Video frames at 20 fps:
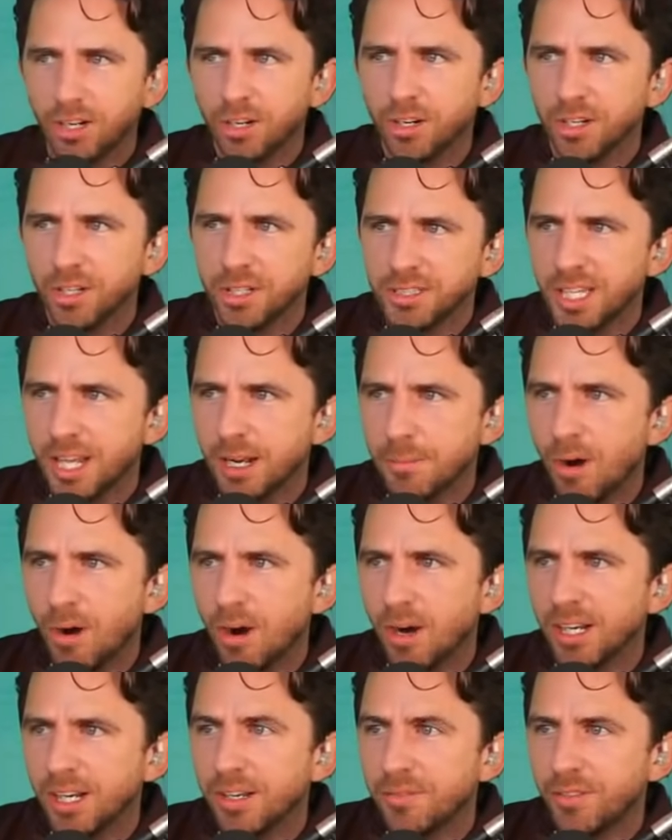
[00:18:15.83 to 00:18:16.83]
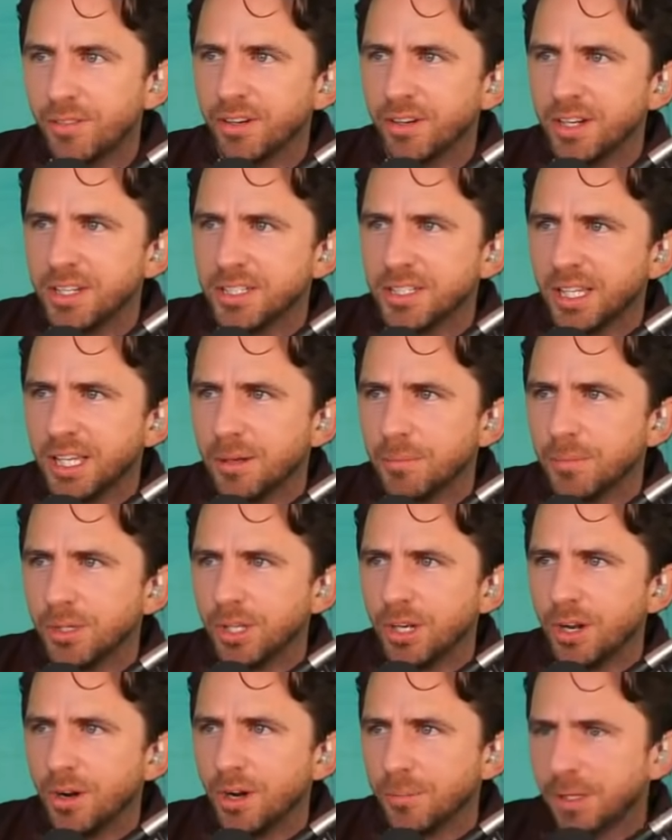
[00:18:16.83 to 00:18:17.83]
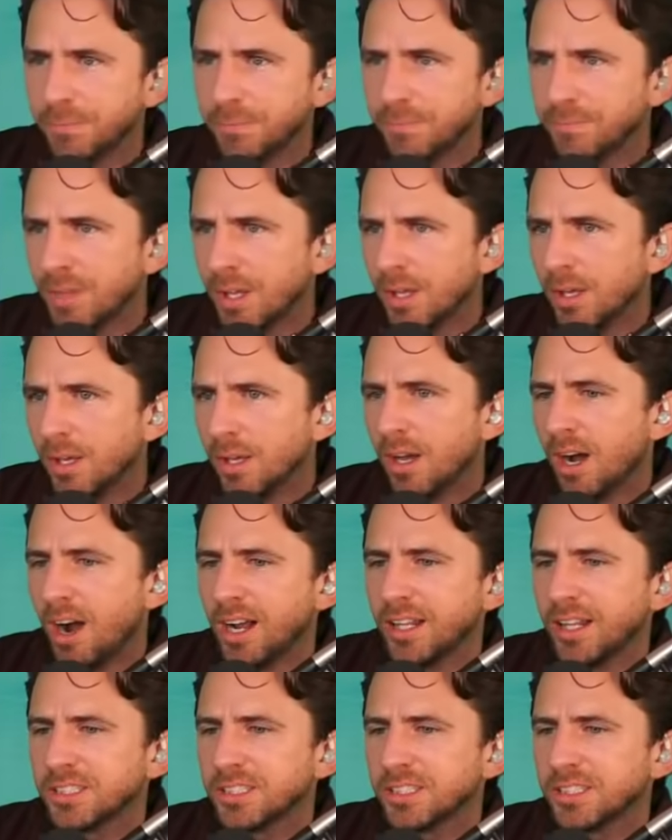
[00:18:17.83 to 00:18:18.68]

heard he's at a bar if they're into him. You know what I mean? All